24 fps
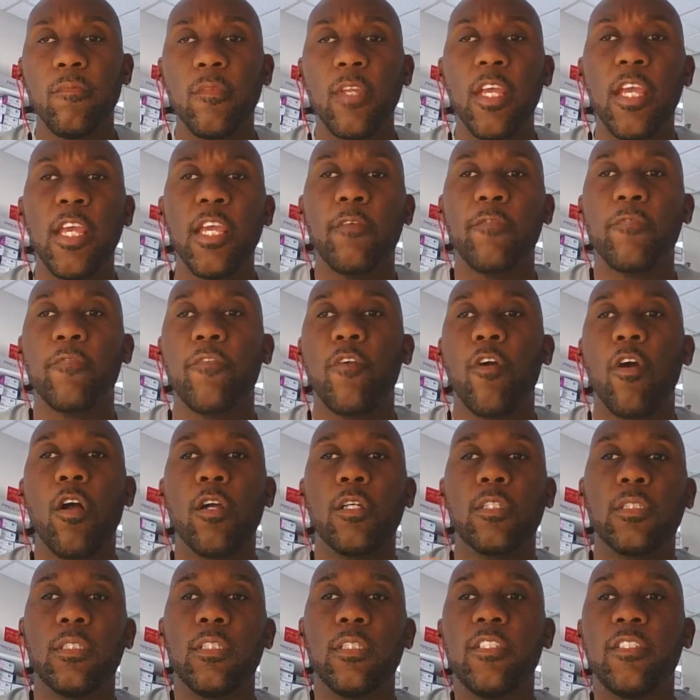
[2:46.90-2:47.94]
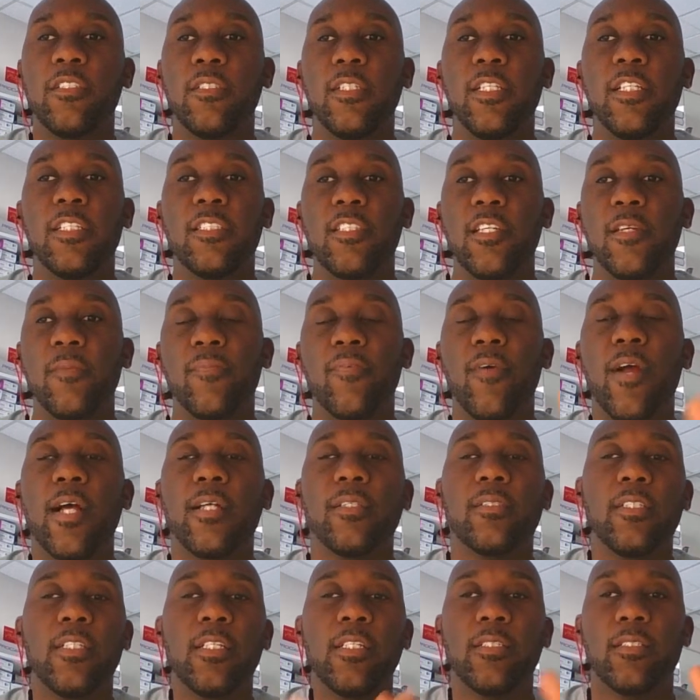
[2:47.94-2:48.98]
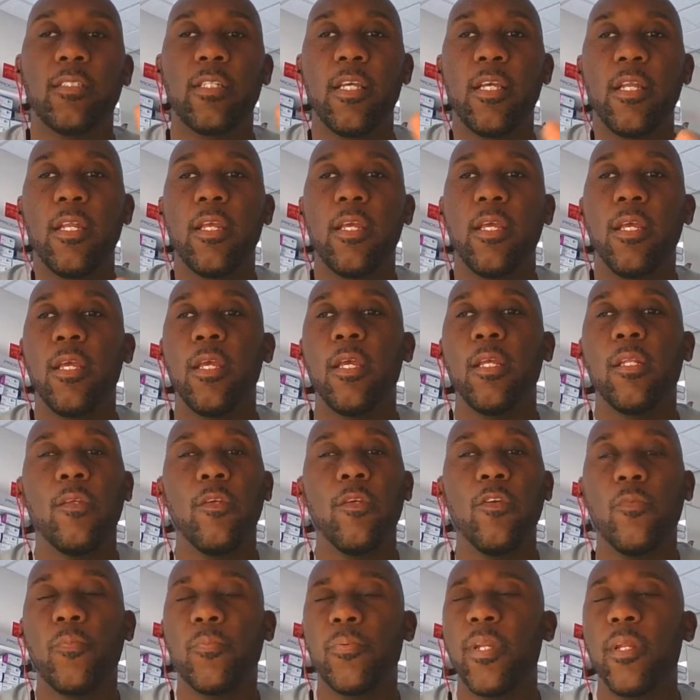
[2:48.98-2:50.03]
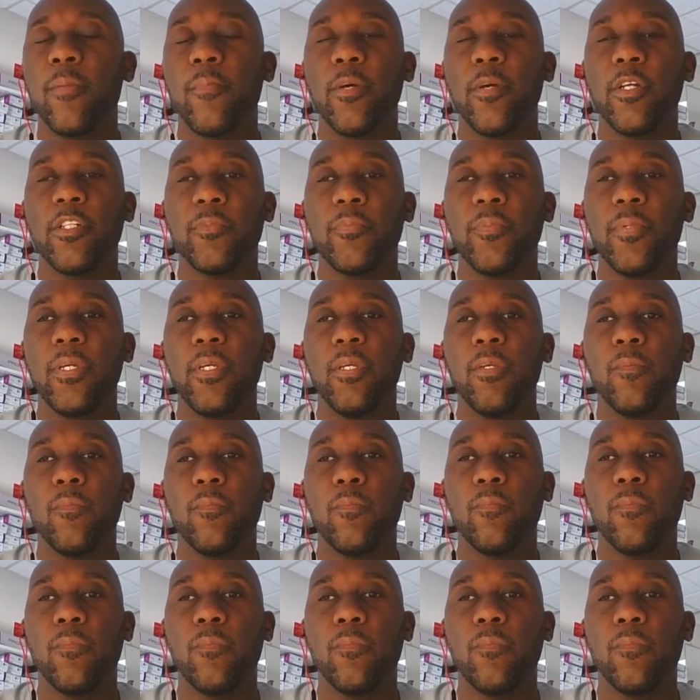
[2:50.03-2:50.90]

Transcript: InkFrog's listing process in it, and you'll pretty much be